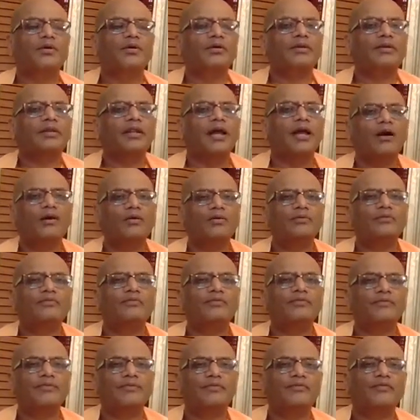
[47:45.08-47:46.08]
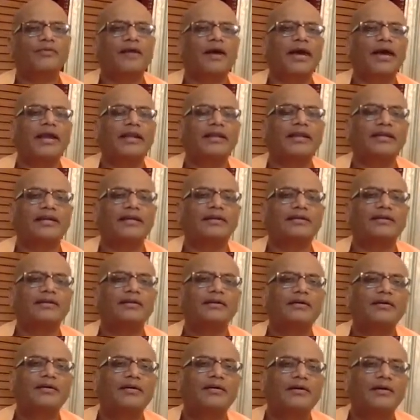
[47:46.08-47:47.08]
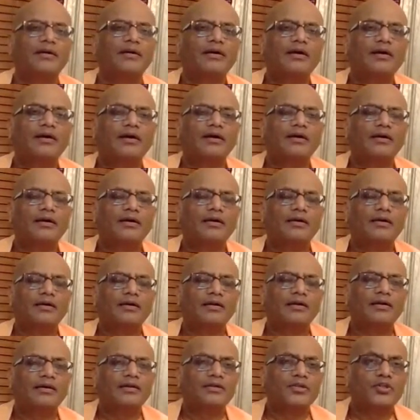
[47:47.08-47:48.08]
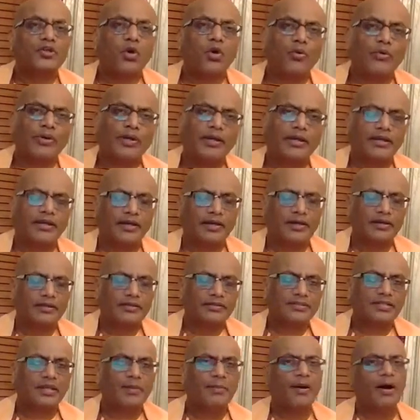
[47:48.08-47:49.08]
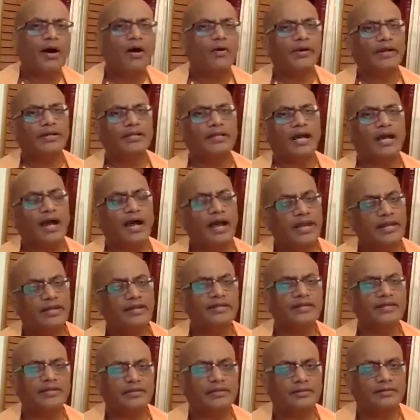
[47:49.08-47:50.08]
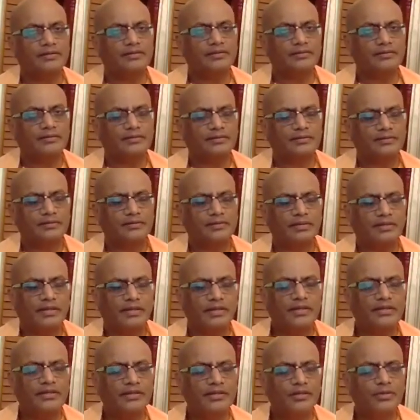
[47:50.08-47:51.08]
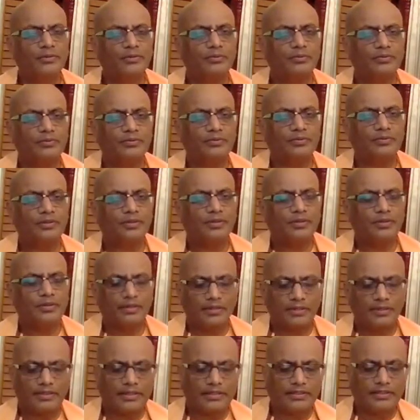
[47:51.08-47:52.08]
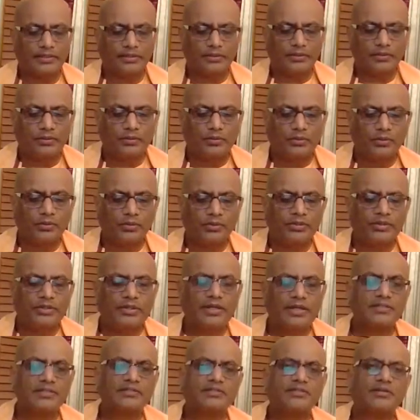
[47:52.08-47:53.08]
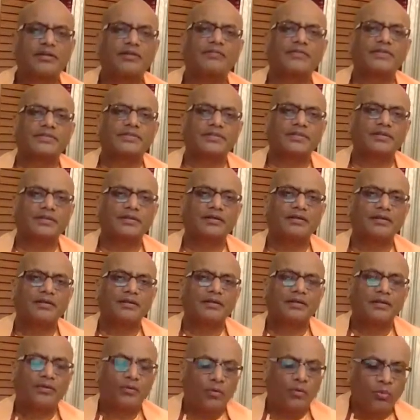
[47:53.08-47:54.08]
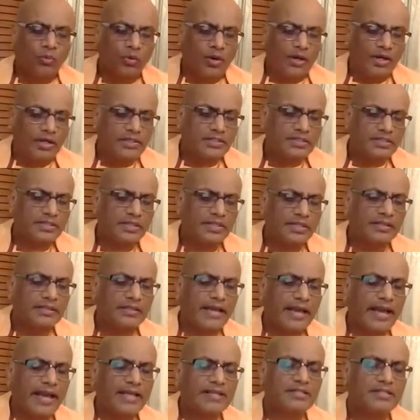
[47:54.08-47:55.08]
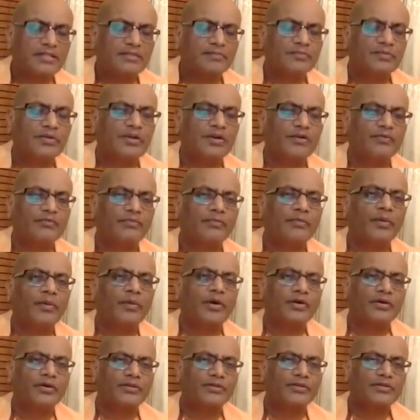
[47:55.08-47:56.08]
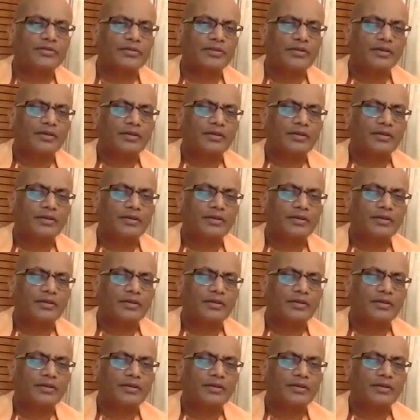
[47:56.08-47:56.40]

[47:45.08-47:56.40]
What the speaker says: now we will find that Shaunaka somehow had the idea. He knew that Ugrasravasa was in the assembly of monks